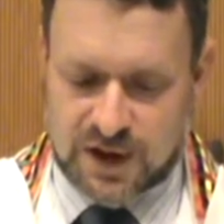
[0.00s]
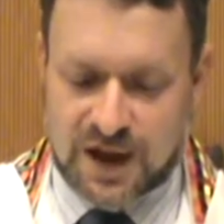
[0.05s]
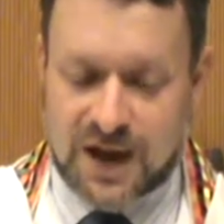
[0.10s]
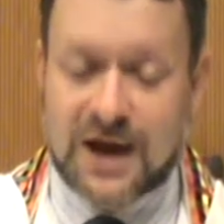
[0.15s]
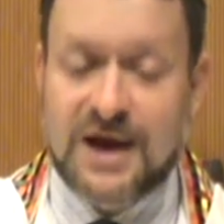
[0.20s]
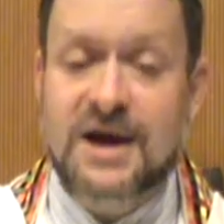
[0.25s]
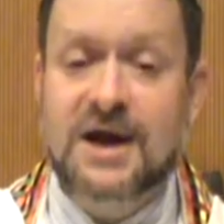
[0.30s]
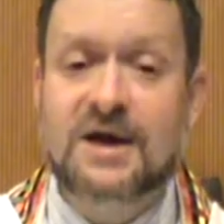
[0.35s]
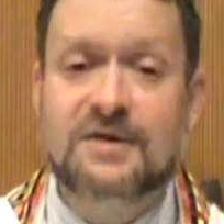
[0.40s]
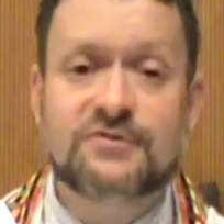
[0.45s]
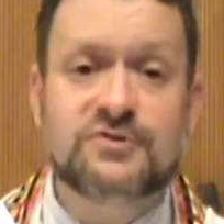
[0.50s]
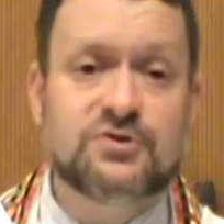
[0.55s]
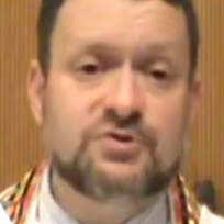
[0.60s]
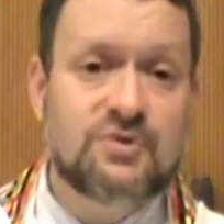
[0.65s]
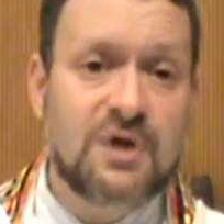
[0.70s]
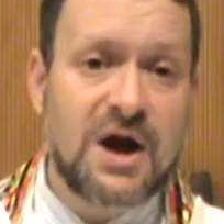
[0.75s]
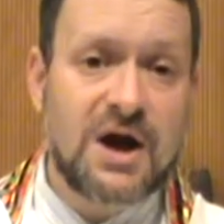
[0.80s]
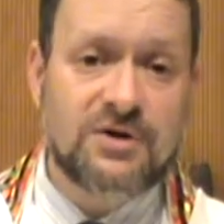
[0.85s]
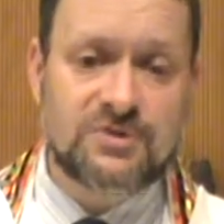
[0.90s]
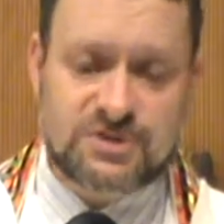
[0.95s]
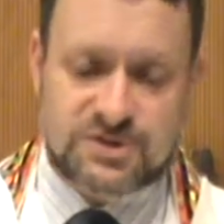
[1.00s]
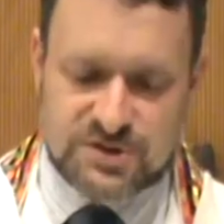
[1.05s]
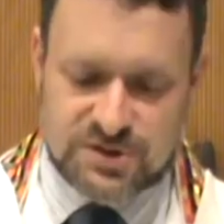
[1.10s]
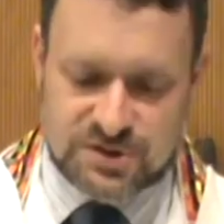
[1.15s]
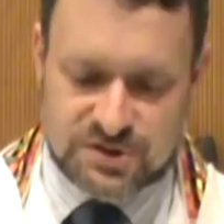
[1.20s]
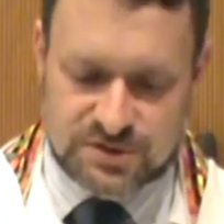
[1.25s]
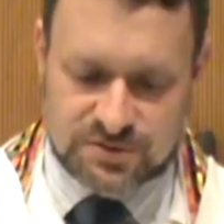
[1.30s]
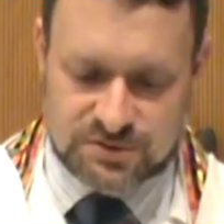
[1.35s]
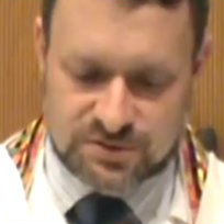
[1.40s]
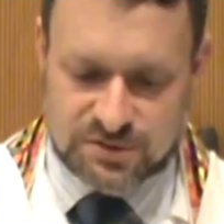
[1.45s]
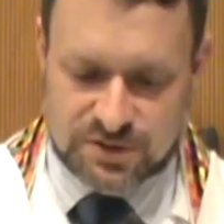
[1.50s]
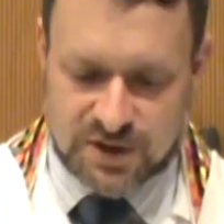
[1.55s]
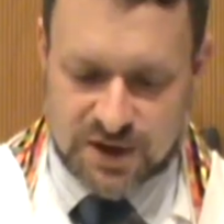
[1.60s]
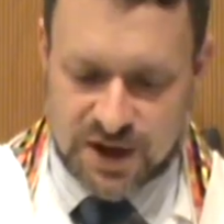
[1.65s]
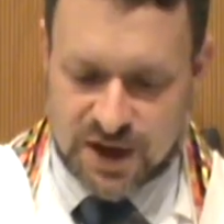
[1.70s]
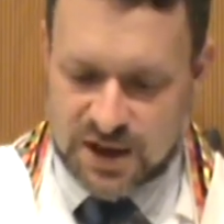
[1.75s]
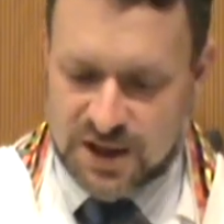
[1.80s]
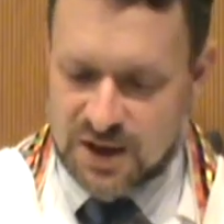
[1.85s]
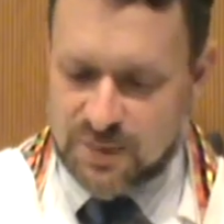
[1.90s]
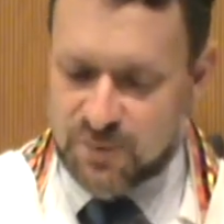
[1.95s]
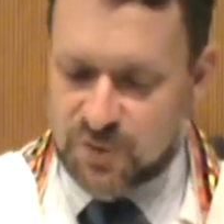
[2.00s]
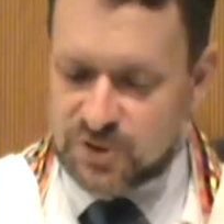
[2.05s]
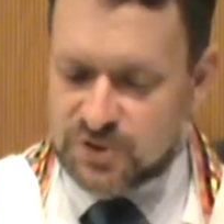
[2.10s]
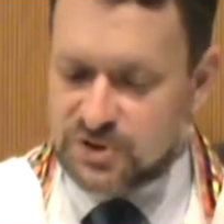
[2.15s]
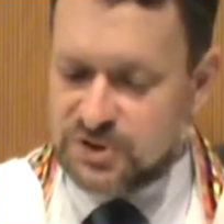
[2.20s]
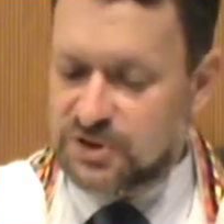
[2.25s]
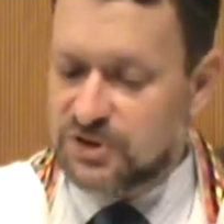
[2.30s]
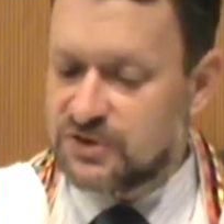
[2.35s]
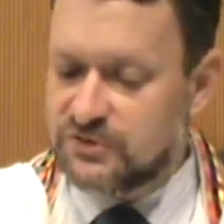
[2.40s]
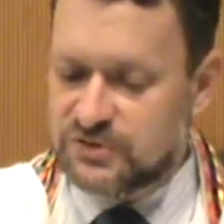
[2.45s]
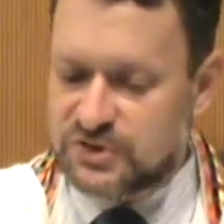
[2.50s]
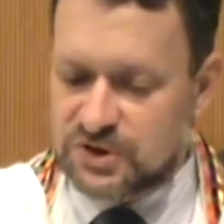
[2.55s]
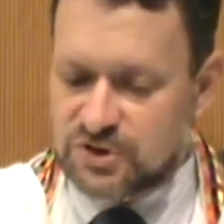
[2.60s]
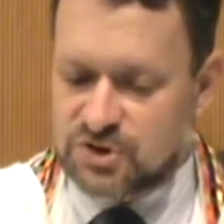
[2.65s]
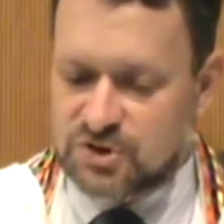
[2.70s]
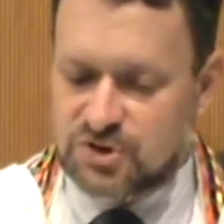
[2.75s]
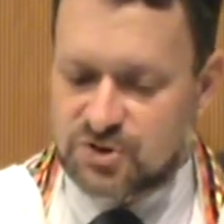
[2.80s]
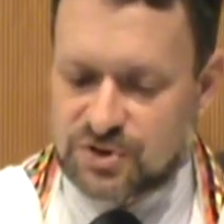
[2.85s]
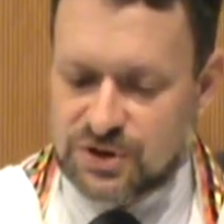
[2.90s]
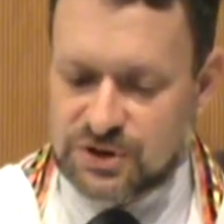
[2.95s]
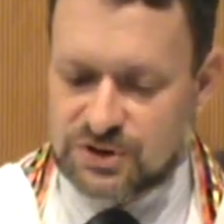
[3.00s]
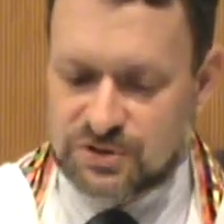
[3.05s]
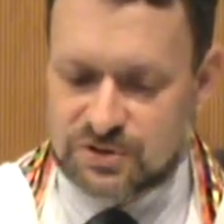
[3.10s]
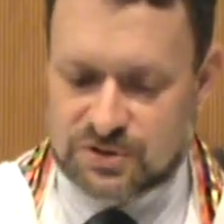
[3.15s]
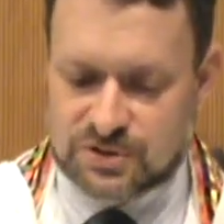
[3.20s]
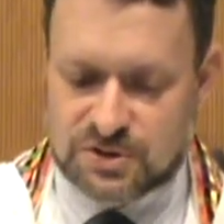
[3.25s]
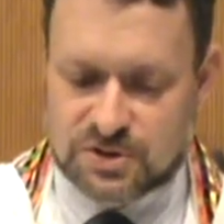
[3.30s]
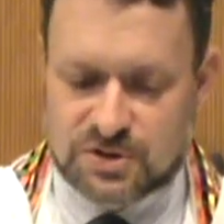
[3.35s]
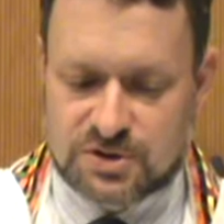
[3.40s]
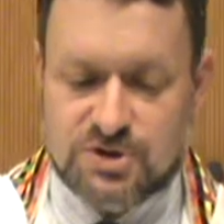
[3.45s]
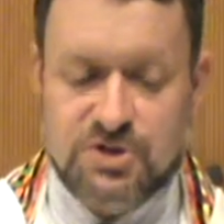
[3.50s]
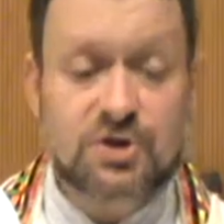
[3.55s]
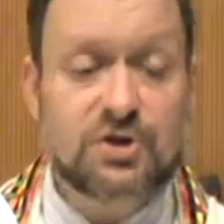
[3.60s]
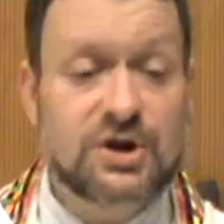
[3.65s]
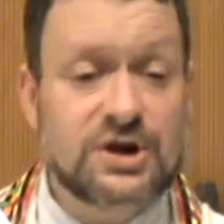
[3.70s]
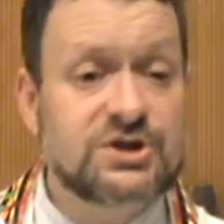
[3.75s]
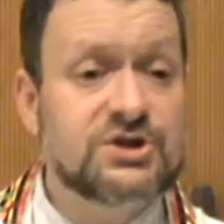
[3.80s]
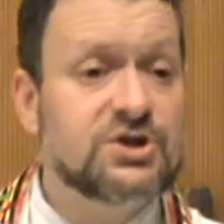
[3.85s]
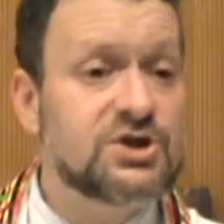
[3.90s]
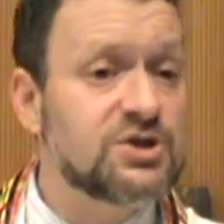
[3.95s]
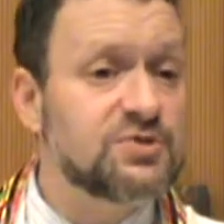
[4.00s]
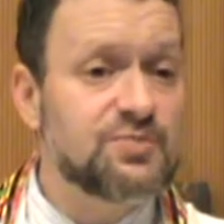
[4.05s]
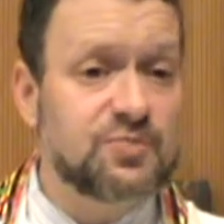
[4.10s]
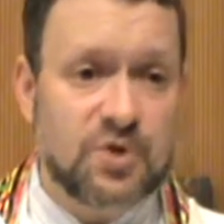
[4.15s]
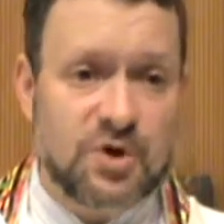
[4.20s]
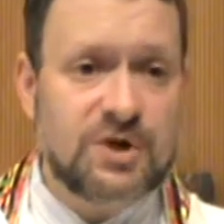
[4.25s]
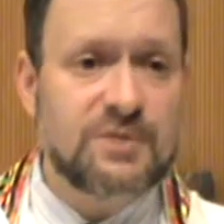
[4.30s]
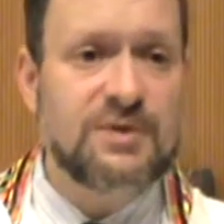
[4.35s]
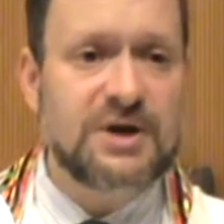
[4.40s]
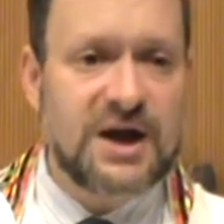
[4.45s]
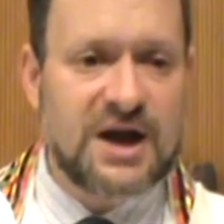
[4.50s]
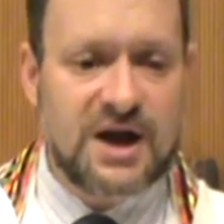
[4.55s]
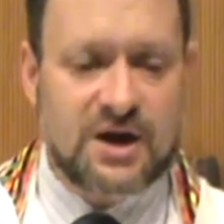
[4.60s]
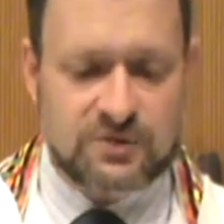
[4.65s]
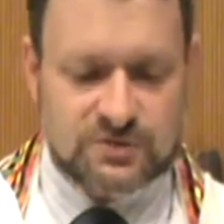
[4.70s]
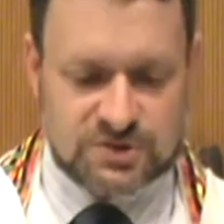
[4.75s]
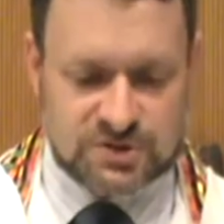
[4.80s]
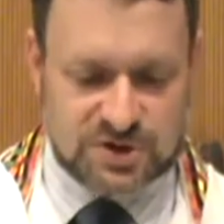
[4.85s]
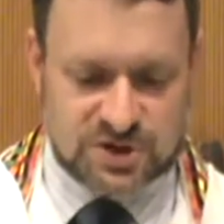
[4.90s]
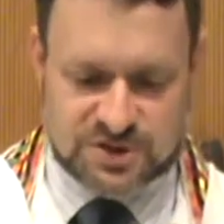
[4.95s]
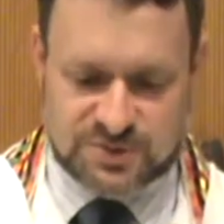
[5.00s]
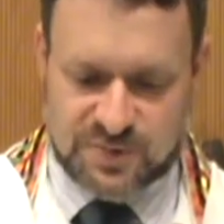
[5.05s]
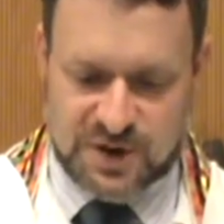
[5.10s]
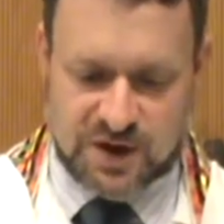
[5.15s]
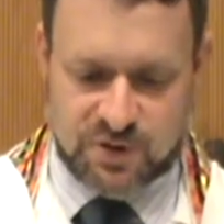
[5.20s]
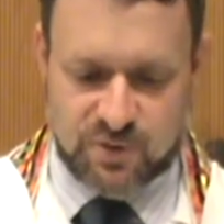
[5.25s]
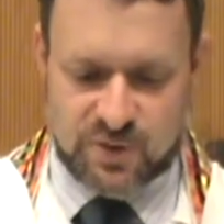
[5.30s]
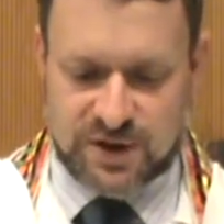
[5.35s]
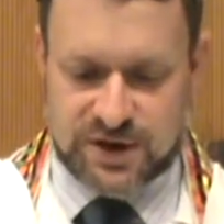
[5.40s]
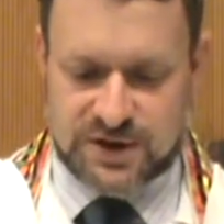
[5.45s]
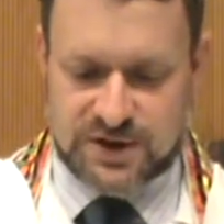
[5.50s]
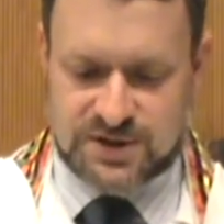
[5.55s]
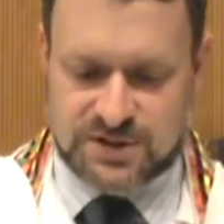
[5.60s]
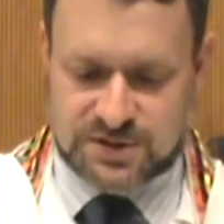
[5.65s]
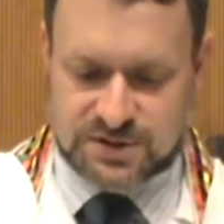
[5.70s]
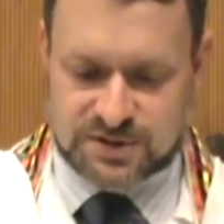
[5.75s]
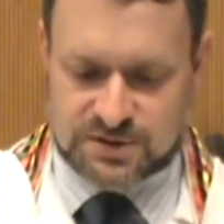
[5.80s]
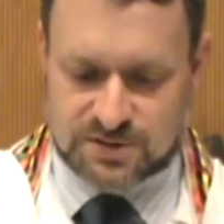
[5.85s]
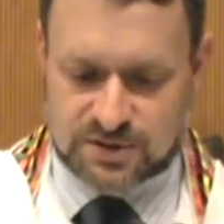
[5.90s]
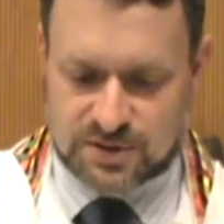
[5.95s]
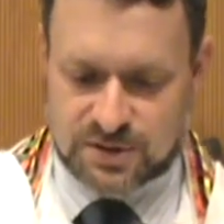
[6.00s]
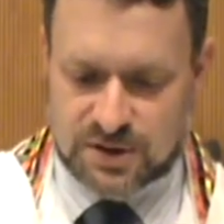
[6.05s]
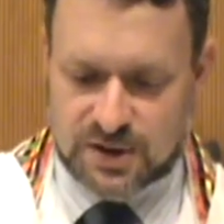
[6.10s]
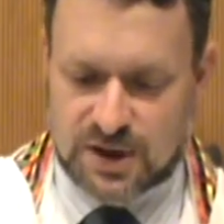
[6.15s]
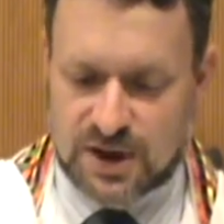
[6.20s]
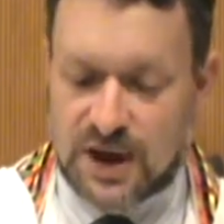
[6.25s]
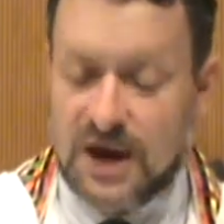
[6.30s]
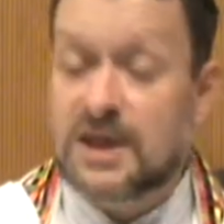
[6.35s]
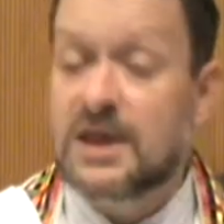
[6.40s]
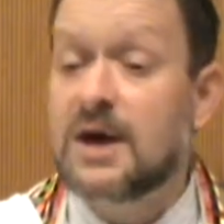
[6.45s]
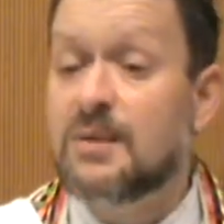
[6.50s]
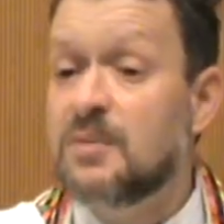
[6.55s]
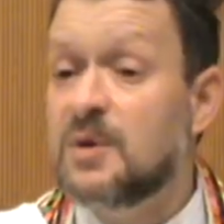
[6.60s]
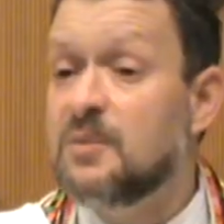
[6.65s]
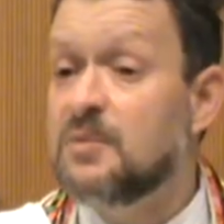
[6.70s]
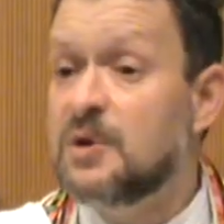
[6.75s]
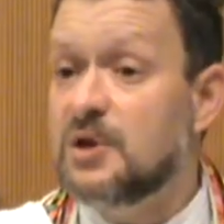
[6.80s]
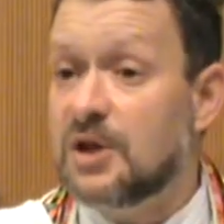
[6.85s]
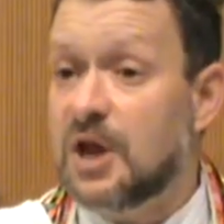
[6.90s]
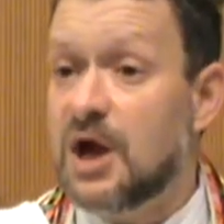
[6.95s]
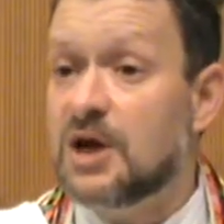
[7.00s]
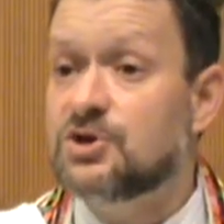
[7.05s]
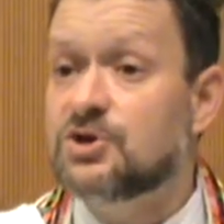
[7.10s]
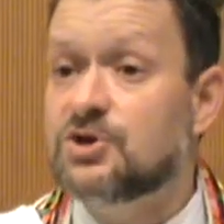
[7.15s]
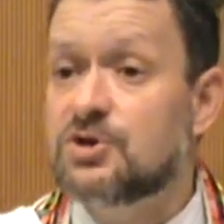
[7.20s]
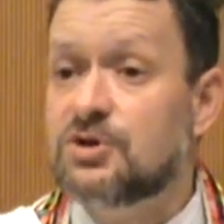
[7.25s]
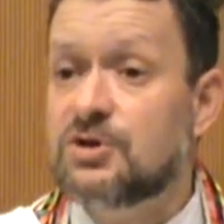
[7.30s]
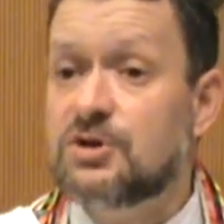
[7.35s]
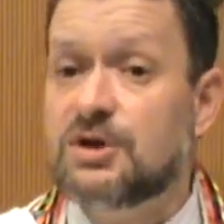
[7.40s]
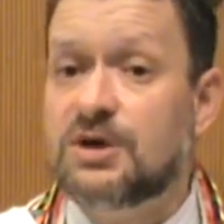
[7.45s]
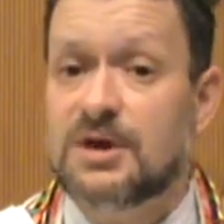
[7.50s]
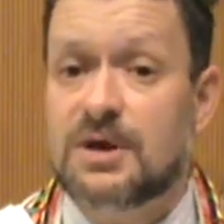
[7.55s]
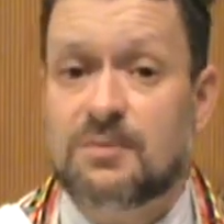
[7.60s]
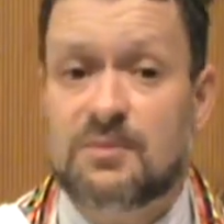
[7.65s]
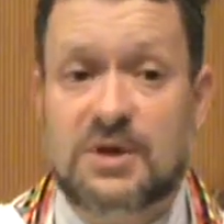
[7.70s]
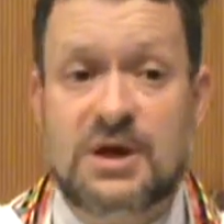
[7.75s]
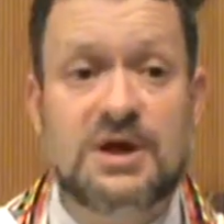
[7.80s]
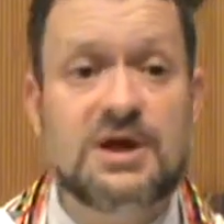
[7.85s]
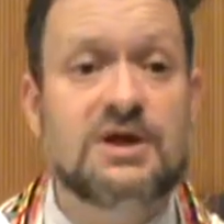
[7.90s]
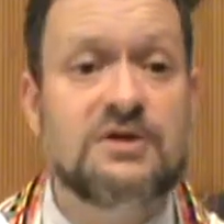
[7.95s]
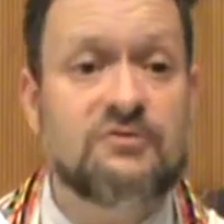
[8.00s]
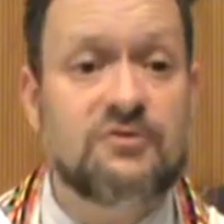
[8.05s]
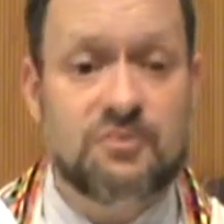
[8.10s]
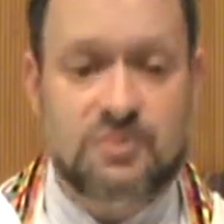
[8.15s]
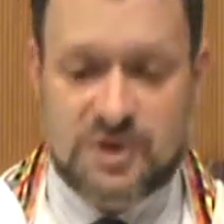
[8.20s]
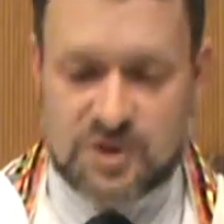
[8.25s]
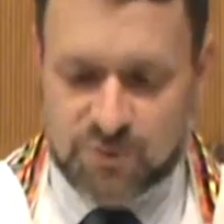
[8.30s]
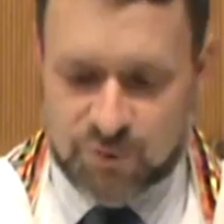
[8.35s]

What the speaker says: I have 2 houses, and that person lives on the street. So let's just put him in a house. Doesn't matter what it is. And that may be logical. It may even be